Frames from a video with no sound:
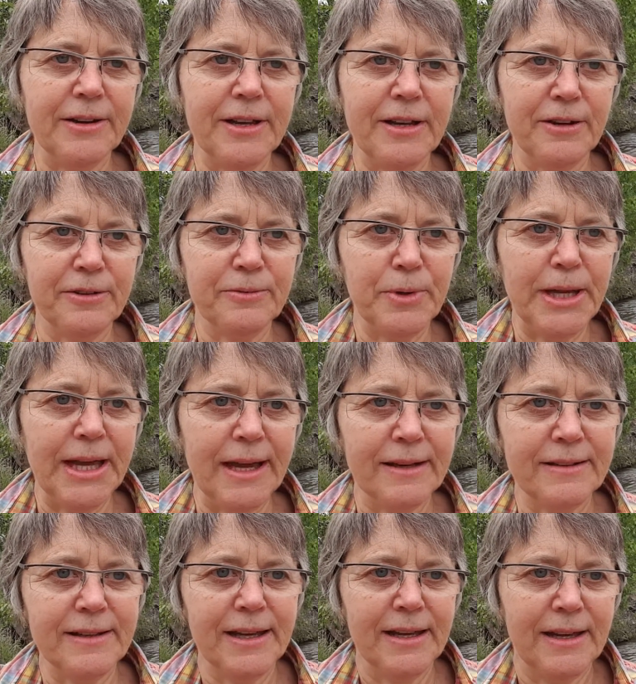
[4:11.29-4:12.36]
and we
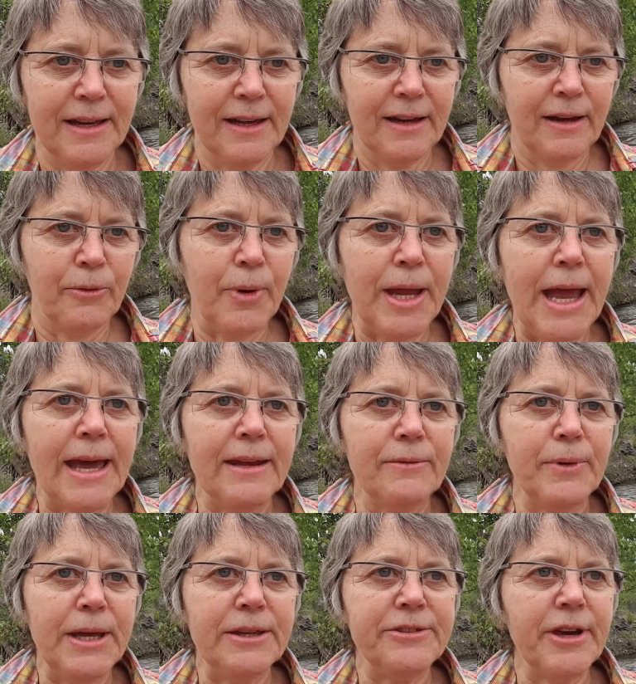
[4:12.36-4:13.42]

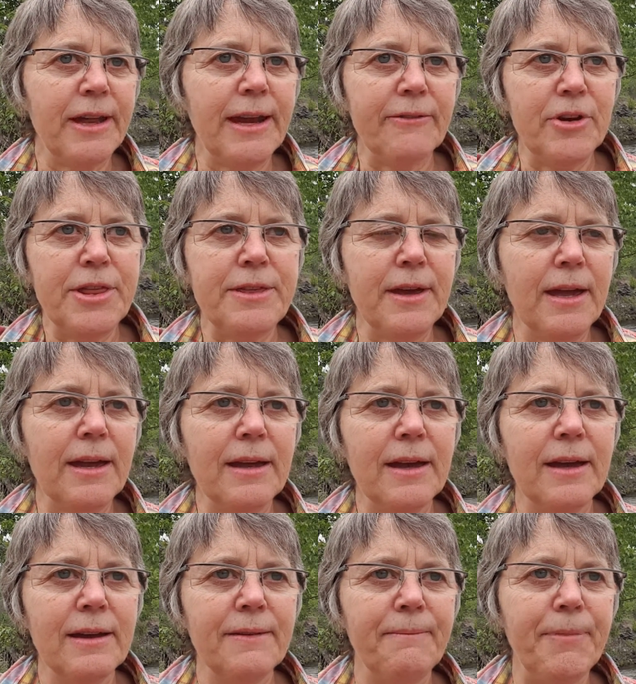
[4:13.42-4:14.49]
had done everything
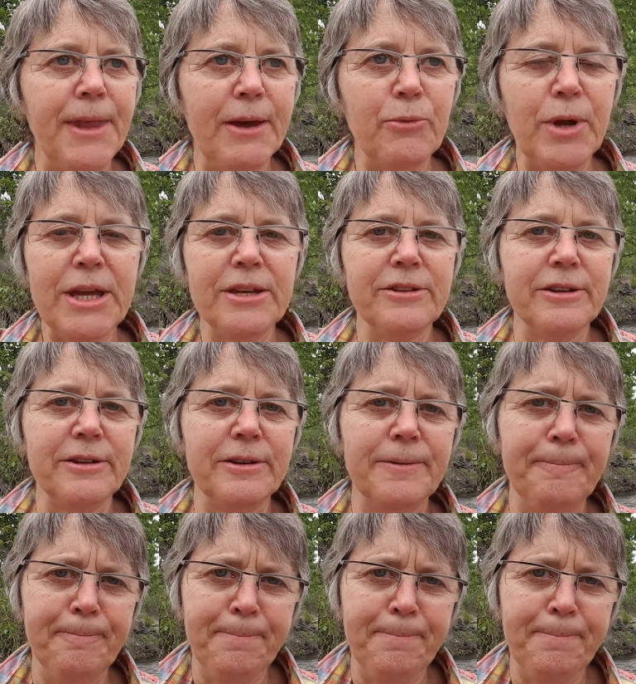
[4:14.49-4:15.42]
that we could do